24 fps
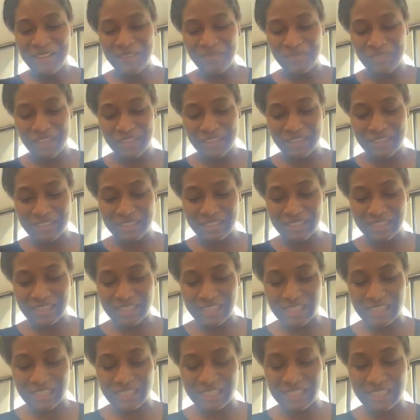
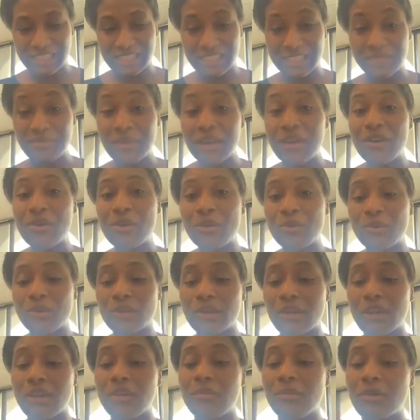the the smell
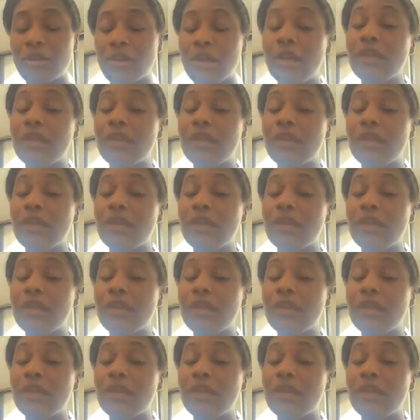con-